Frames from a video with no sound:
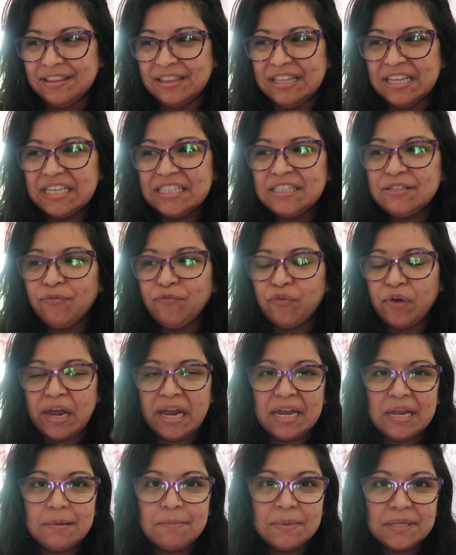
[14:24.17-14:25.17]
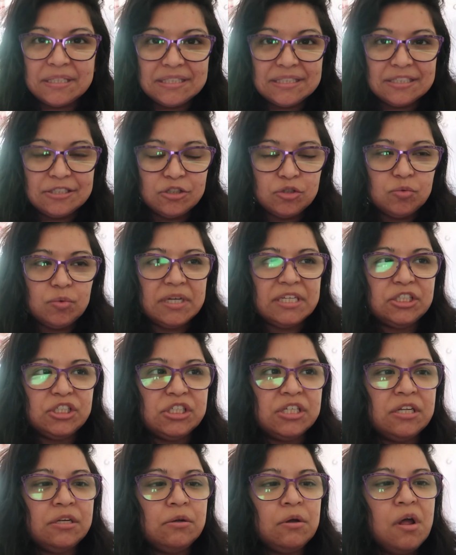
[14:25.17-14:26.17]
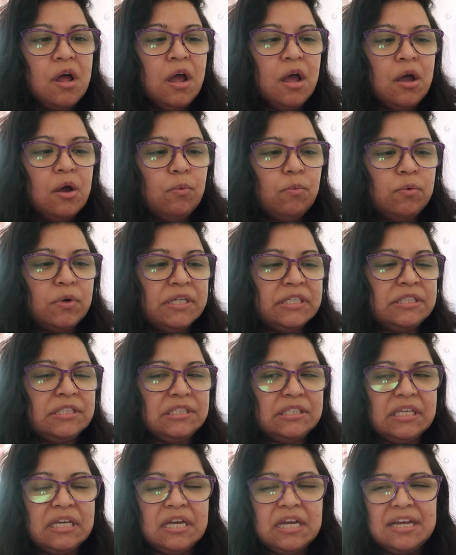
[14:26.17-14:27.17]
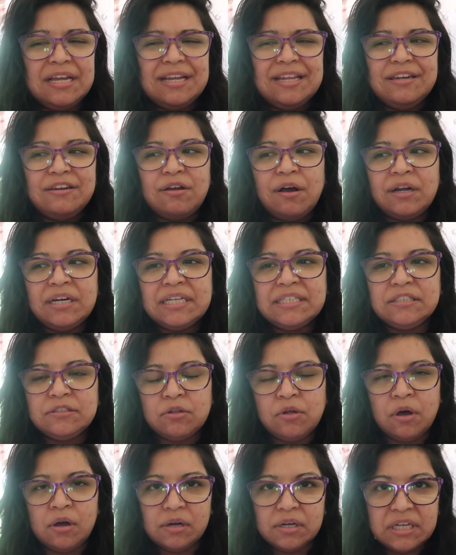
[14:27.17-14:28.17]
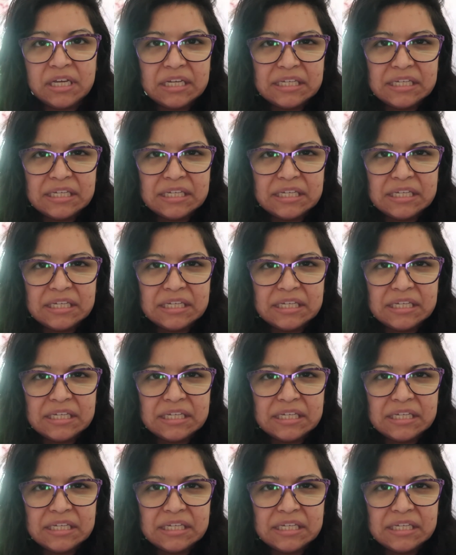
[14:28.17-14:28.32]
This frame situation was not as long.